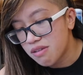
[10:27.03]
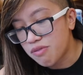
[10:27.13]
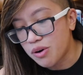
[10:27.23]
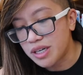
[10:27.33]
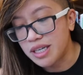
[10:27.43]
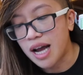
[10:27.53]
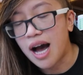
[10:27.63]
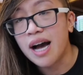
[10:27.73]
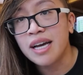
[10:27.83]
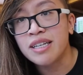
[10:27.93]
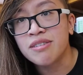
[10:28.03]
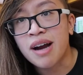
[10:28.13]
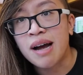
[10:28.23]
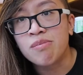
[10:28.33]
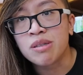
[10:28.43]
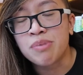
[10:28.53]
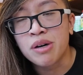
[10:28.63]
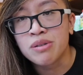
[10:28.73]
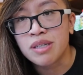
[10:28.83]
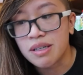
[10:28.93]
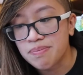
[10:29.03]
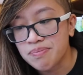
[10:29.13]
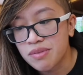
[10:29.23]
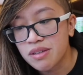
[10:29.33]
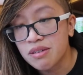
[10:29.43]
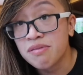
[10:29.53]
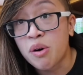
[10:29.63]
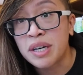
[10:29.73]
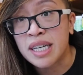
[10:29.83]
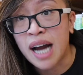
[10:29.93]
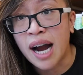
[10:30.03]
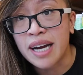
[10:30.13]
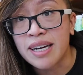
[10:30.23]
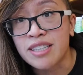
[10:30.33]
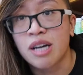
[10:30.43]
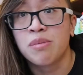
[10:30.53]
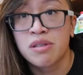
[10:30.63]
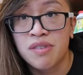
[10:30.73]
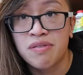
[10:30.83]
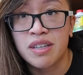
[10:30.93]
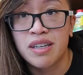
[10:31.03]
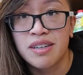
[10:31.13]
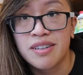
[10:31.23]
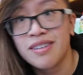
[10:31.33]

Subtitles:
49 grams of protein. 49, that's almost 50.